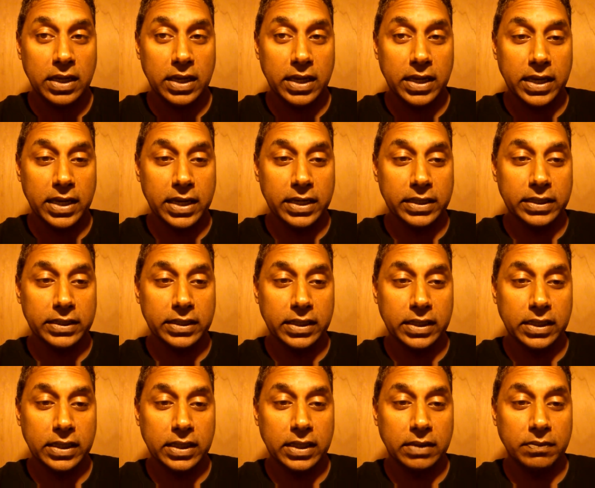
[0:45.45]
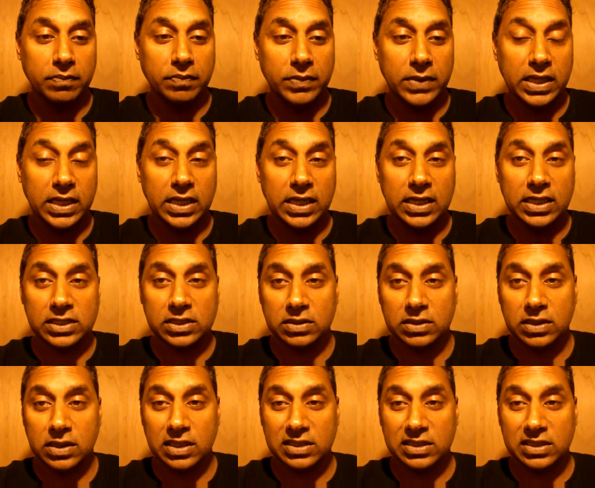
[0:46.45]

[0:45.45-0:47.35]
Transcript: And uh, in his,